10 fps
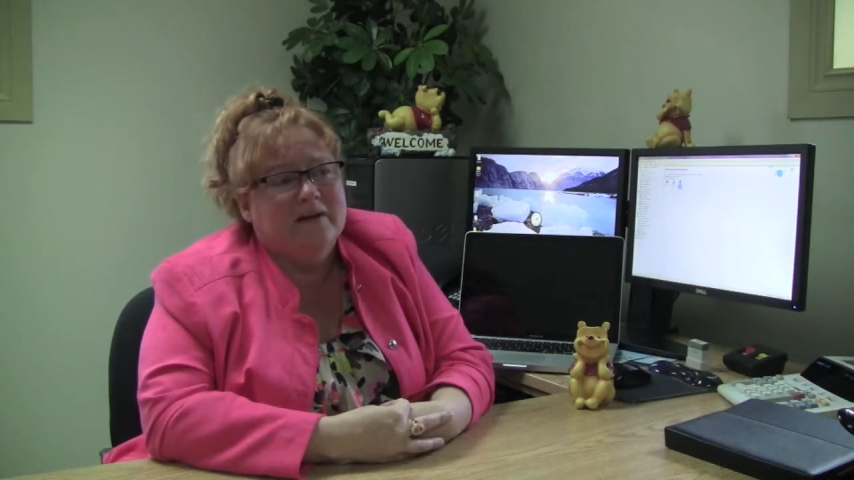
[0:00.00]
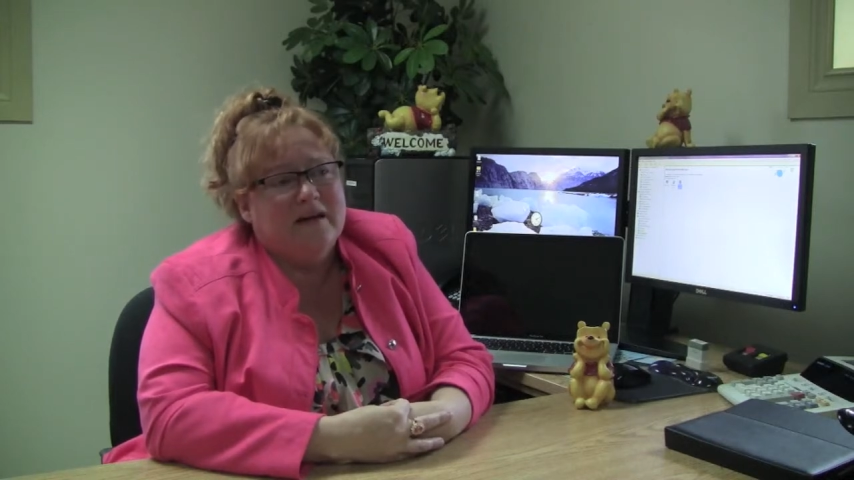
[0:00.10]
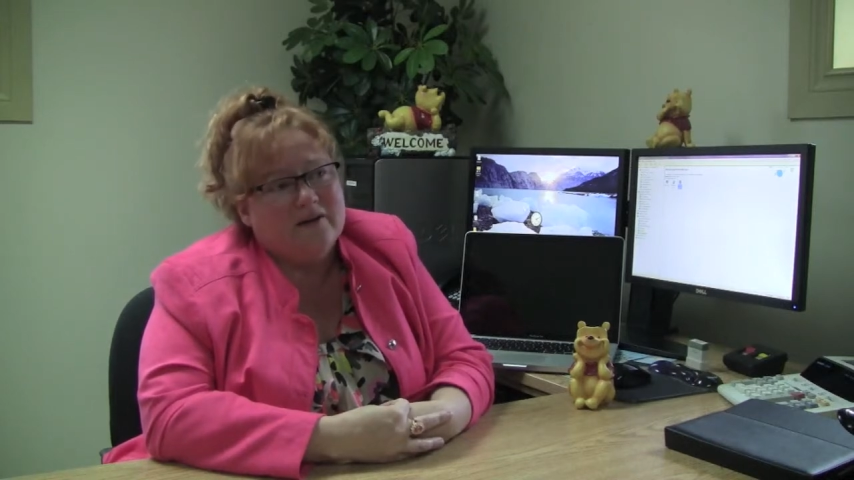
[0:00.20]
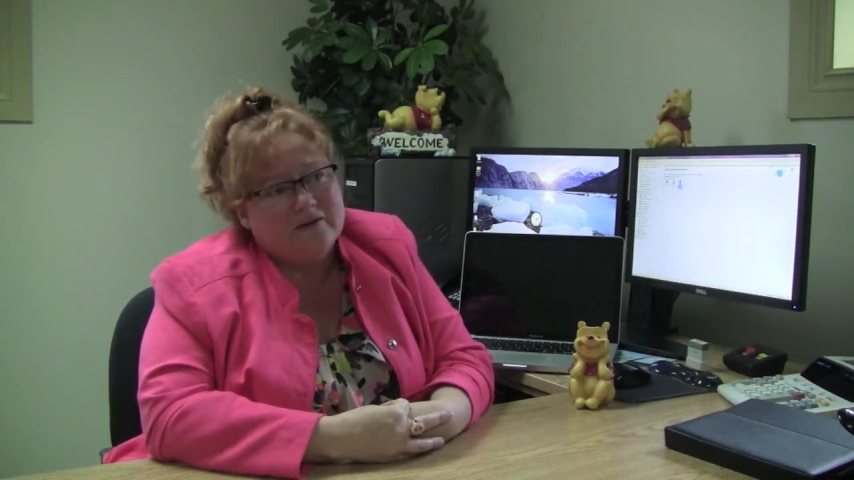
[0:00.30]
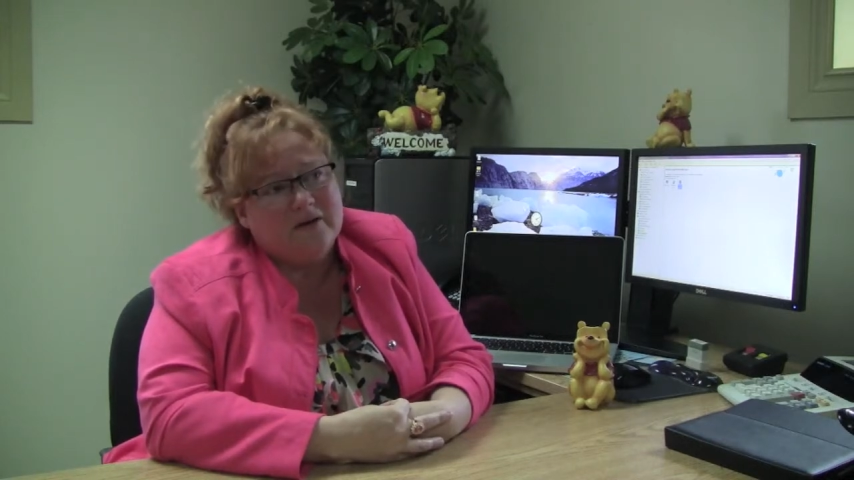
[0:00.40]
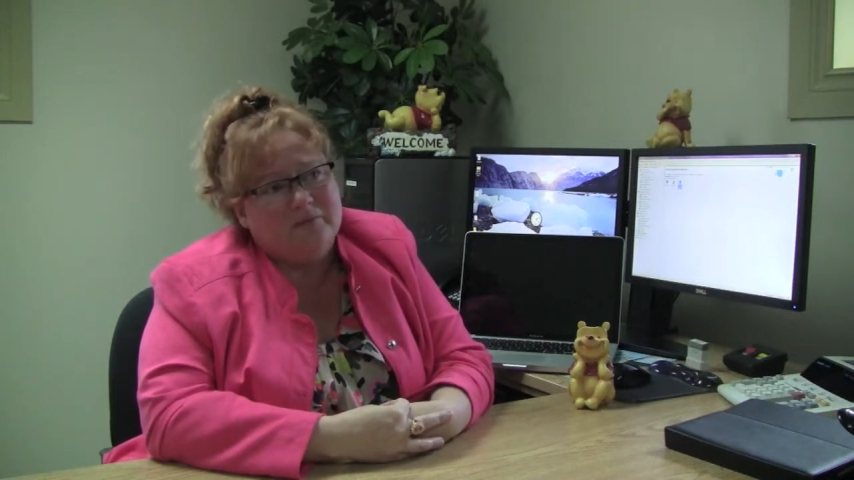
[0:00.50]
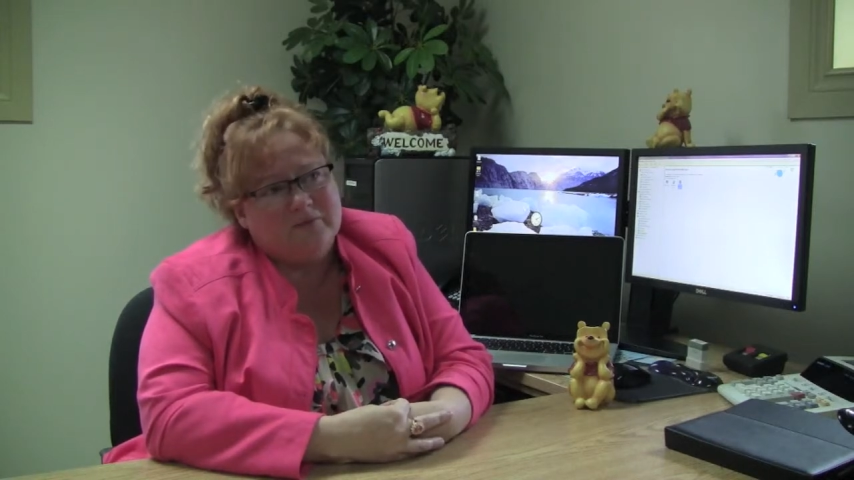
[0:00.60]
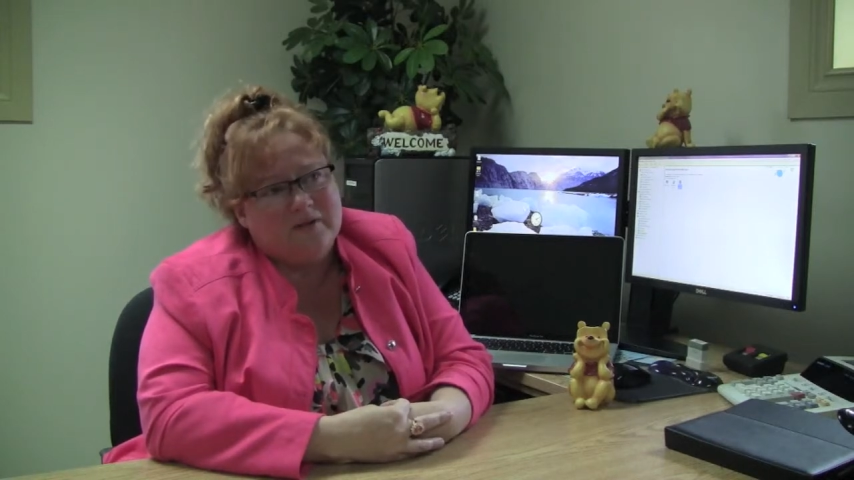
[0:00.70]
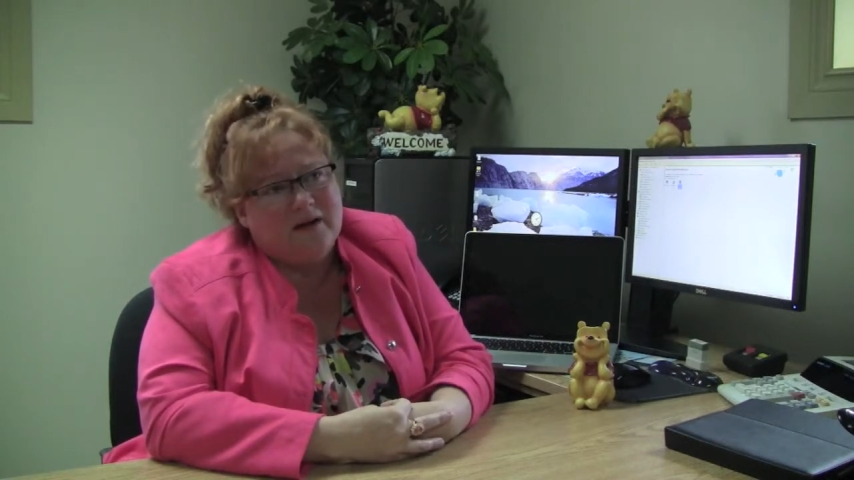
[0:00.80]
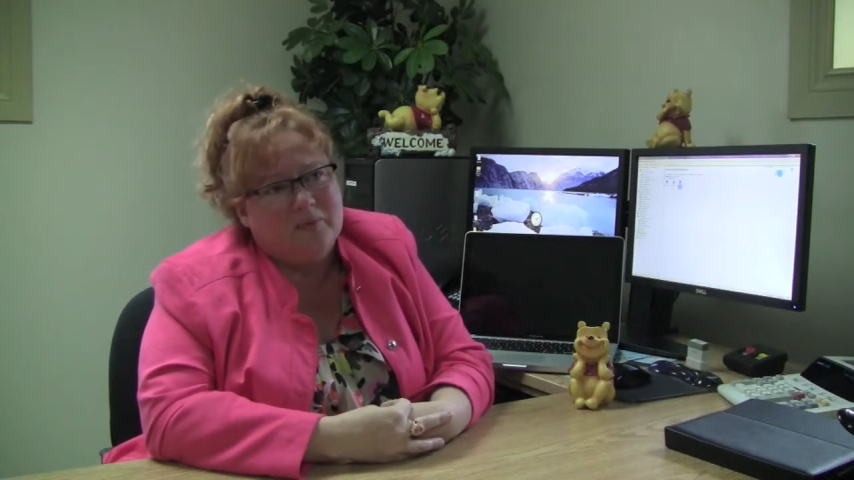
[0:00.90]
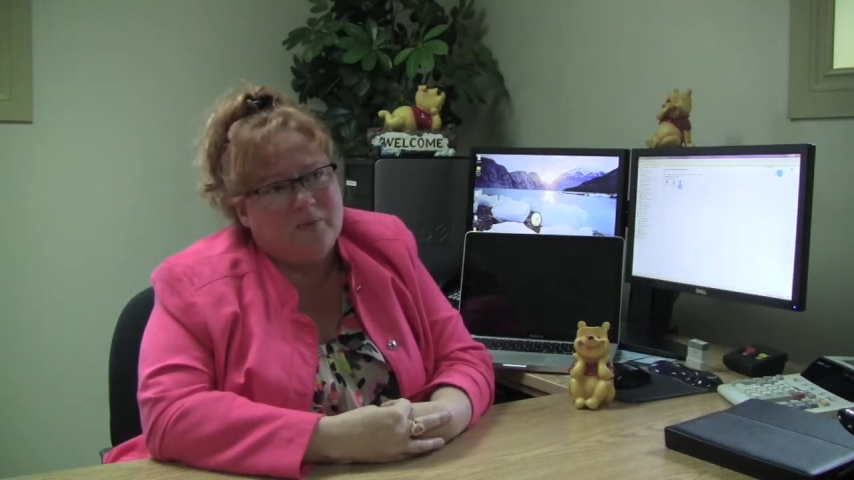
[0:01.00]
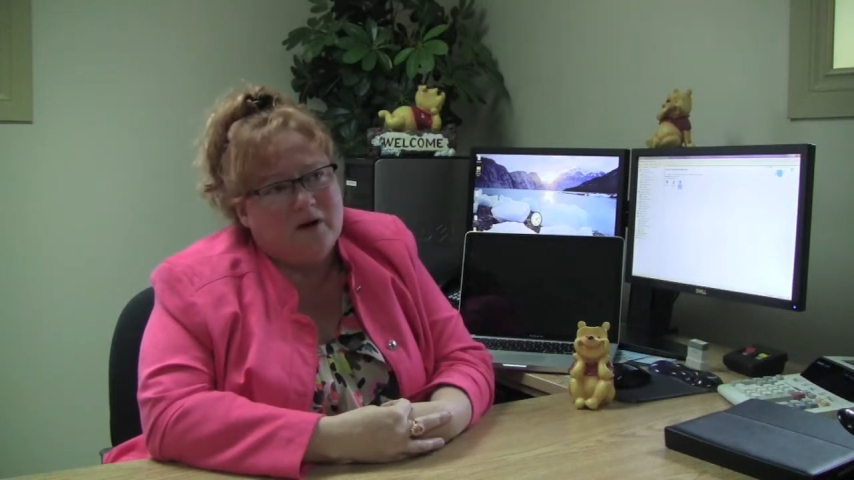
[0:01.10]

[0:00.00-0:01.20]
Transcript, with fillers: held up to that